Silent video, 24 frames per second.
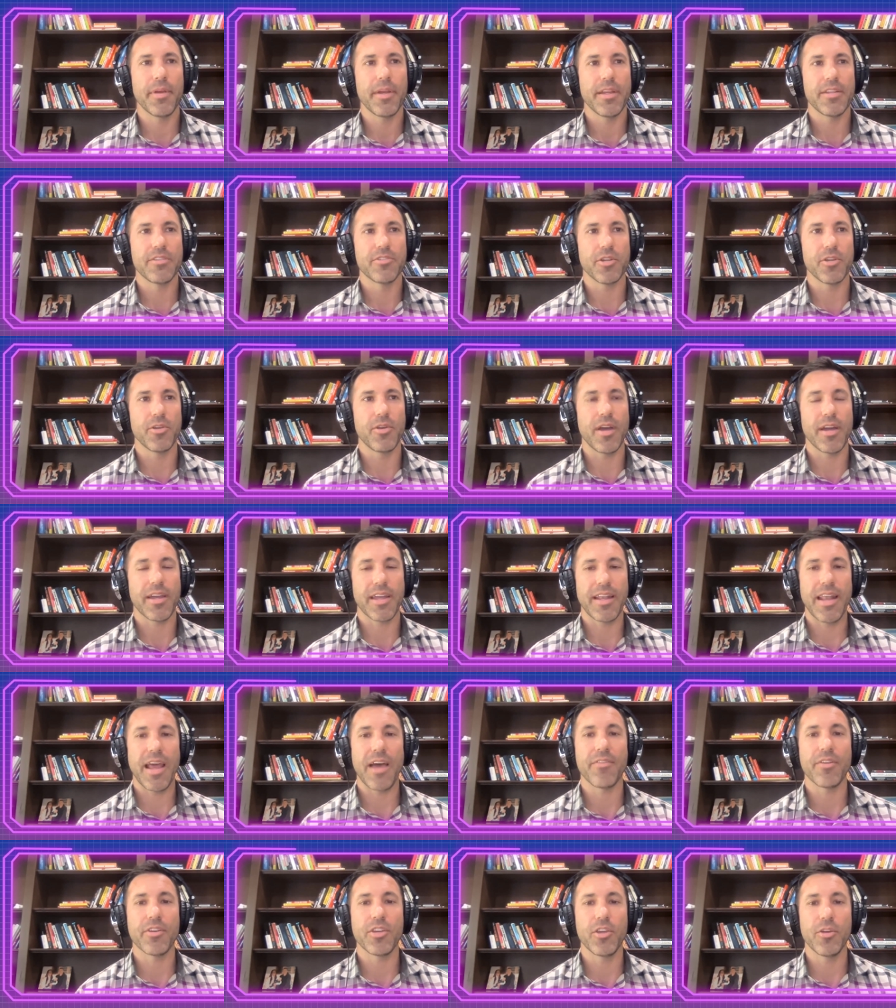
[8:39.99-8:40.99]
And so you have, can
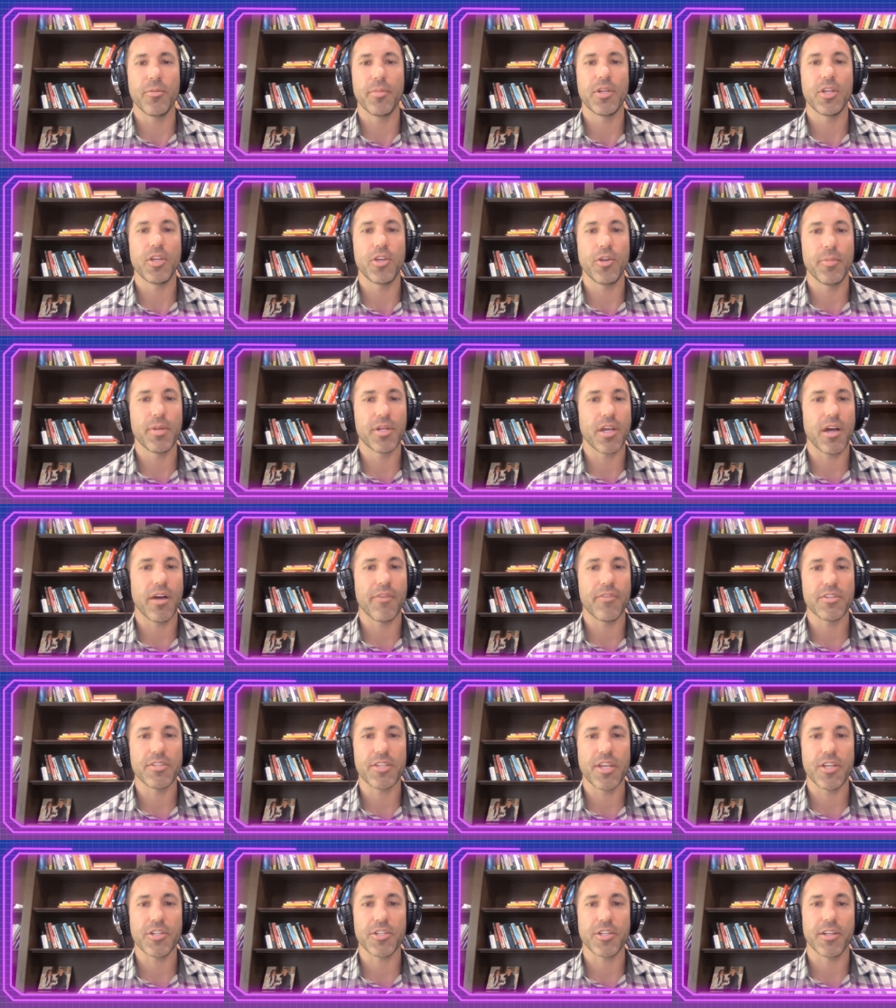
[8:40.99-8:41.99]
have a human to human
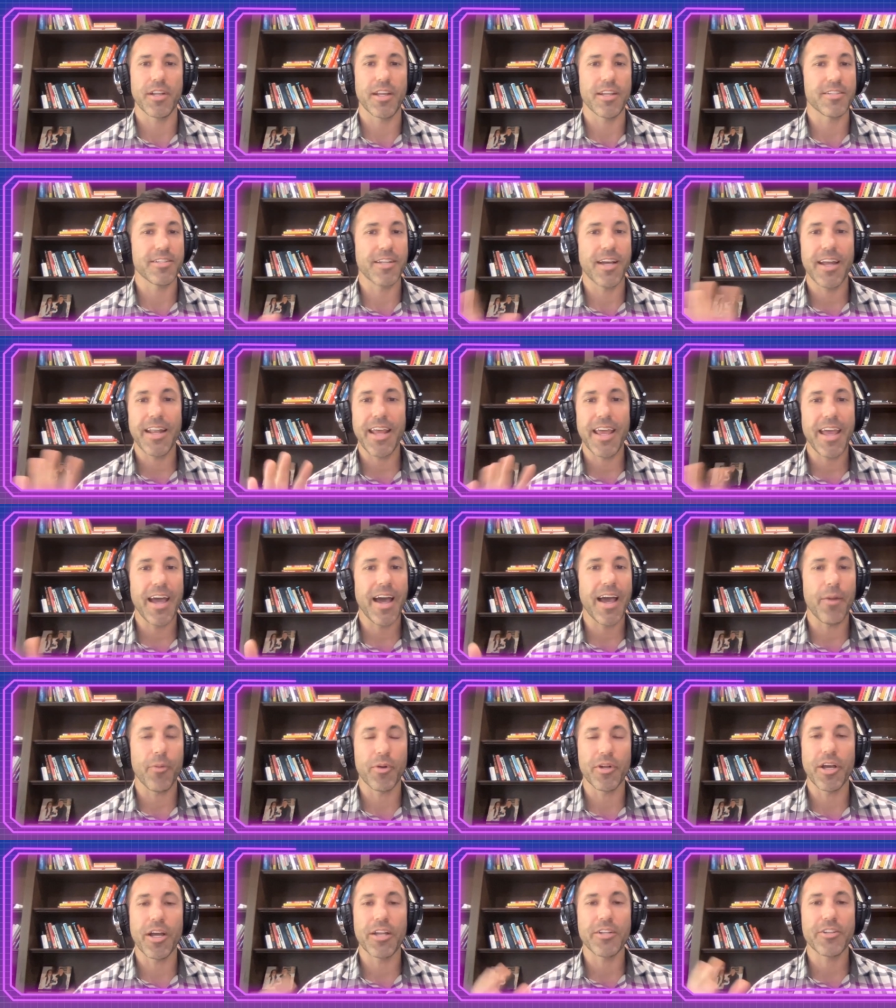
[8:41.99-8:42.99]
conversation. It's not AI.
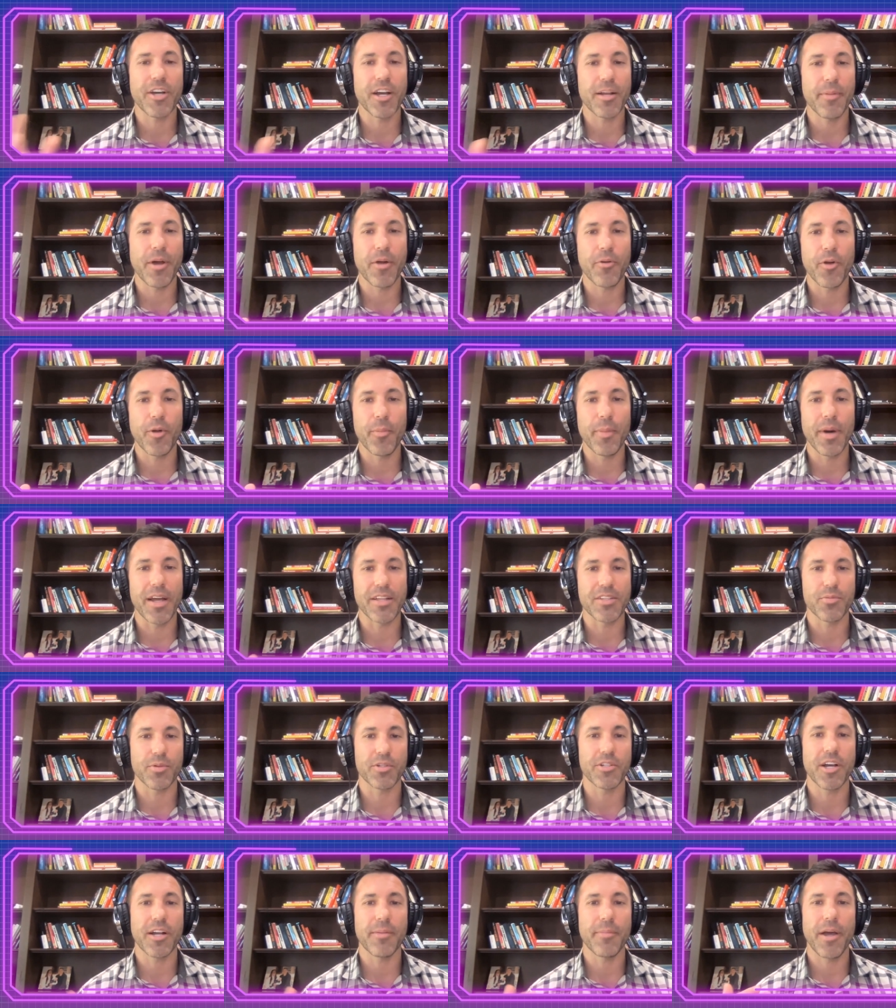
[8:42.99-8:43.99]
We're not talking about robots.
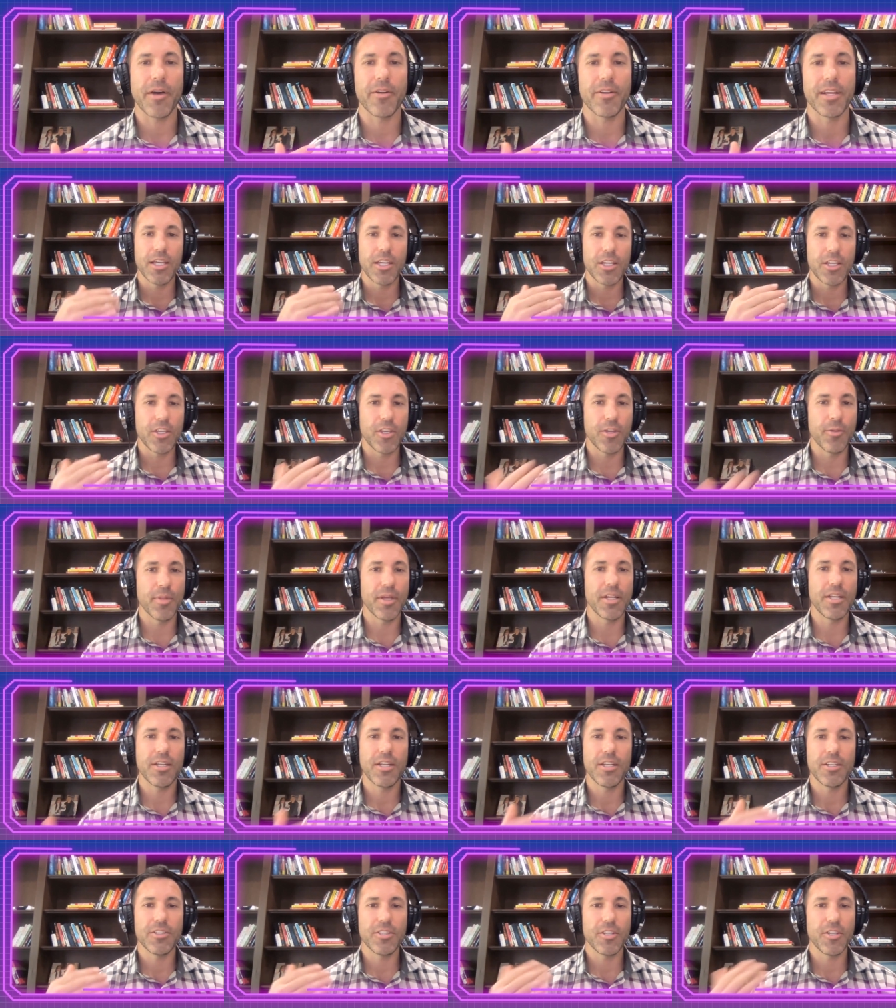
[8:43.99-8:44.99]
We're talking about
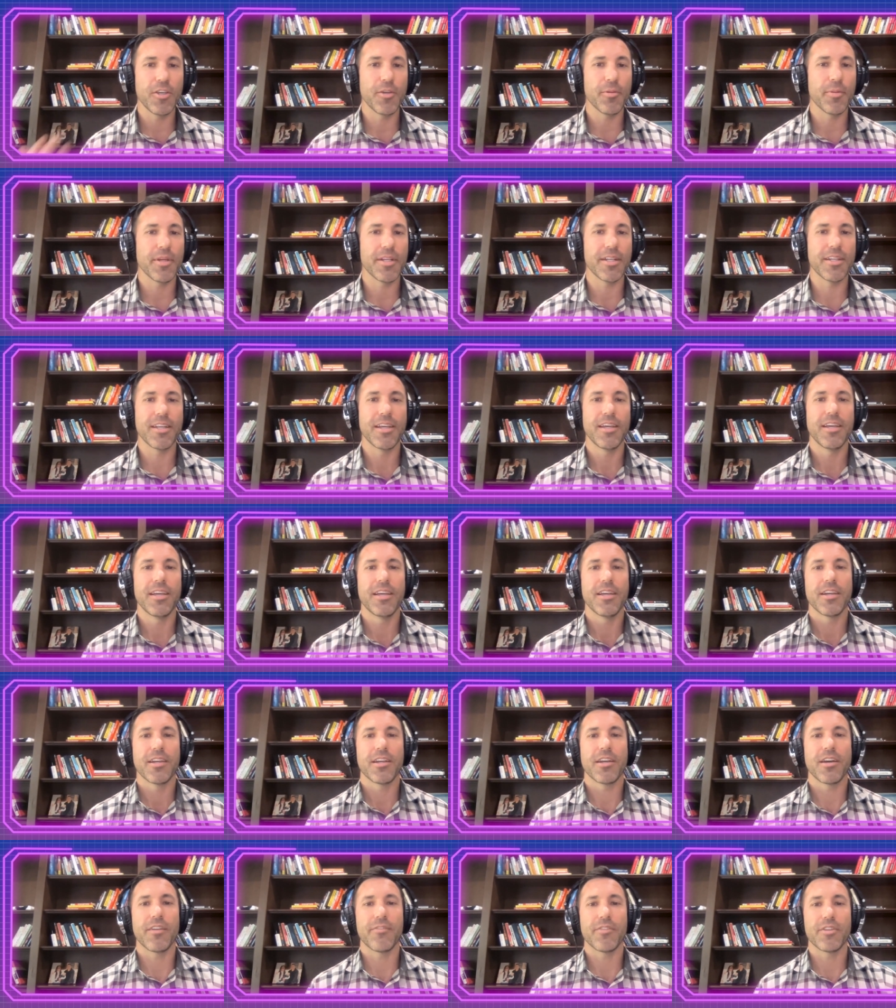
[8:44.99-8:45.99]
human to human
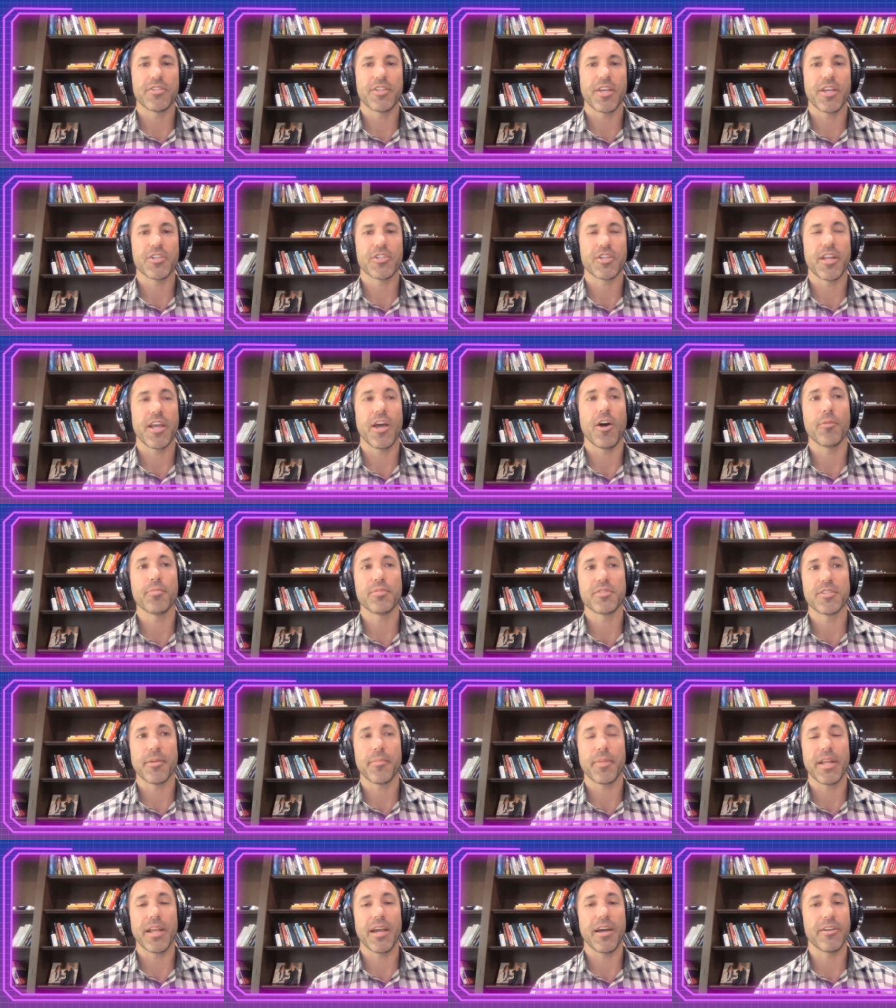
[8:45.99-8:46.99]
conversation to help
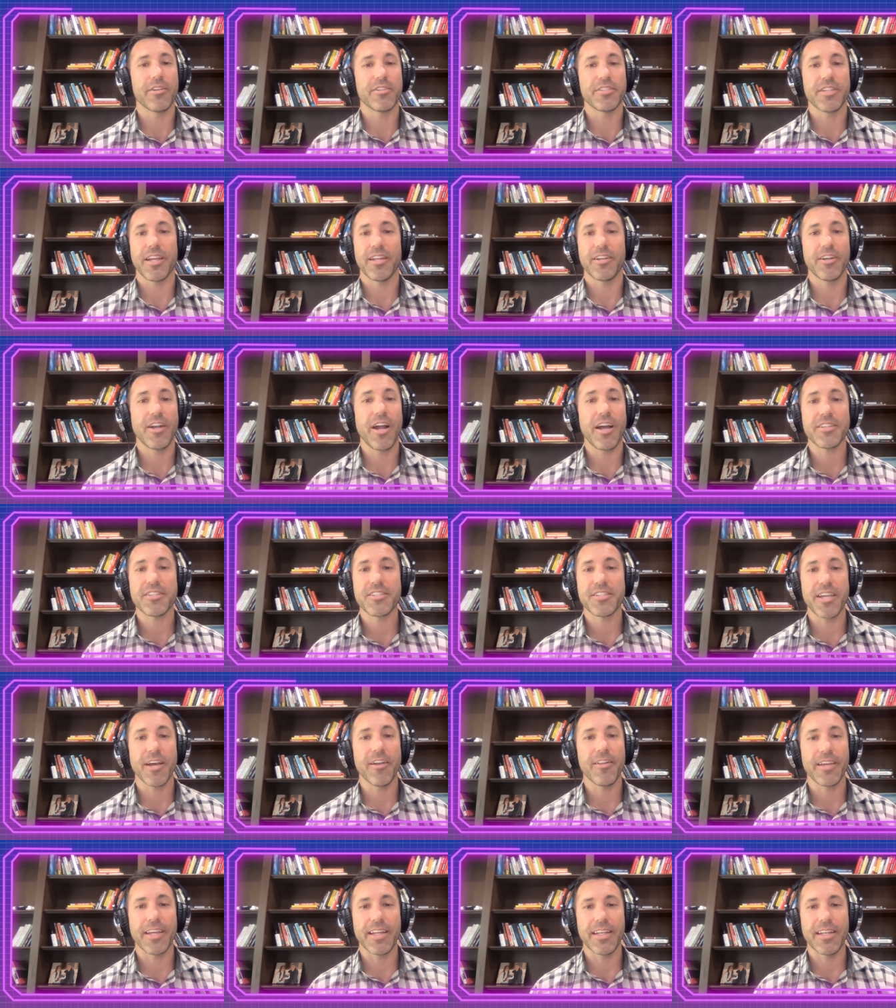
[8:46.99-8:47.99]
somebody understand you're not
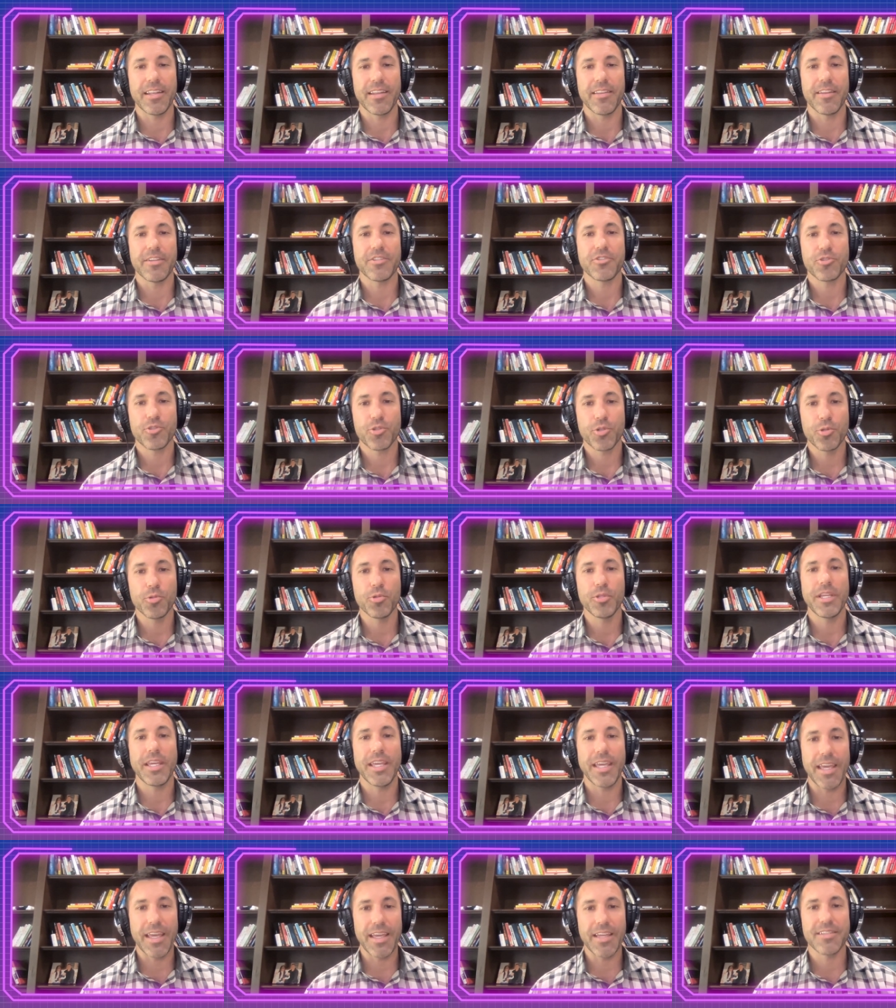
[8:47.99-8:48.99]
selling. This
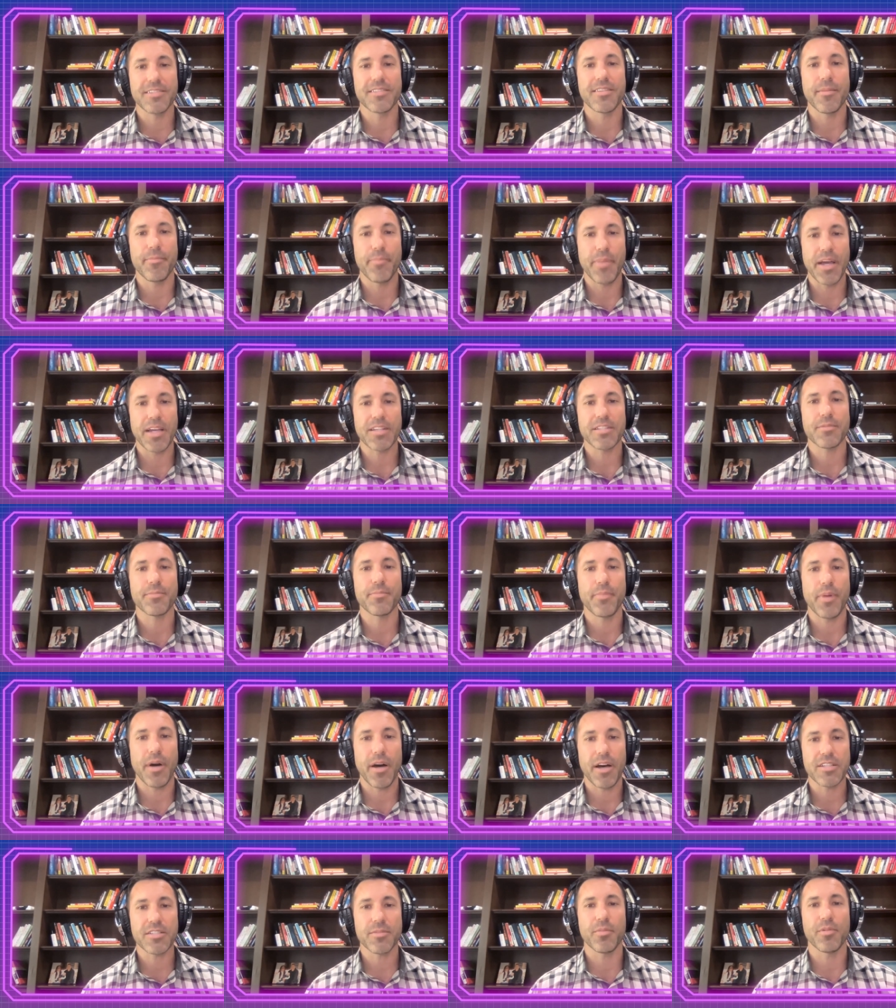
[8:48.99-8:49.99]
truly is the best
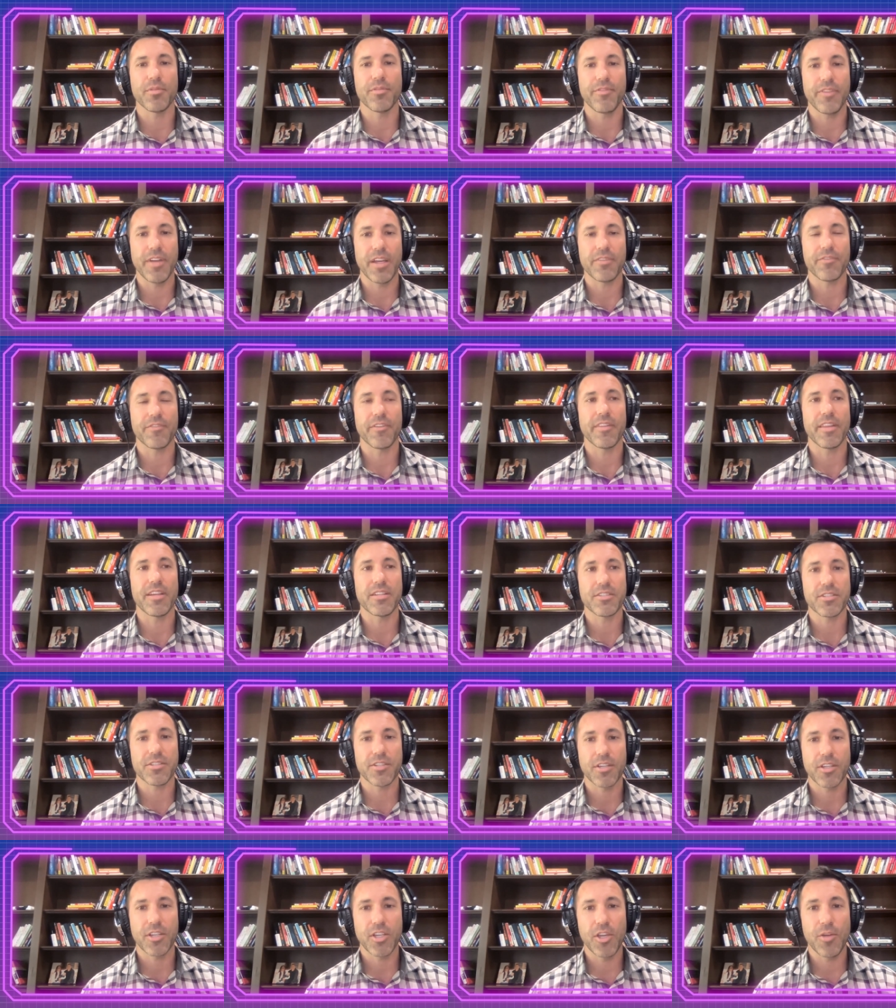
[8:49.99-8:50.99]
possible fit for
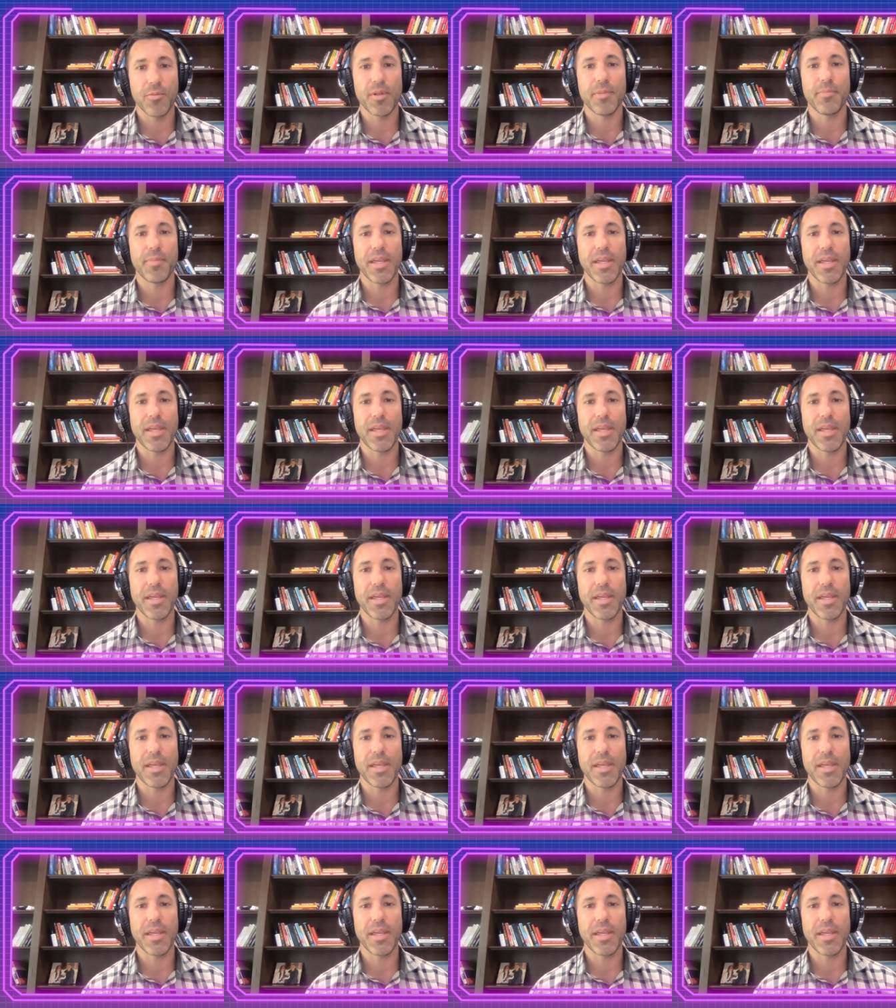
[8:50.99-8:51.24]
this human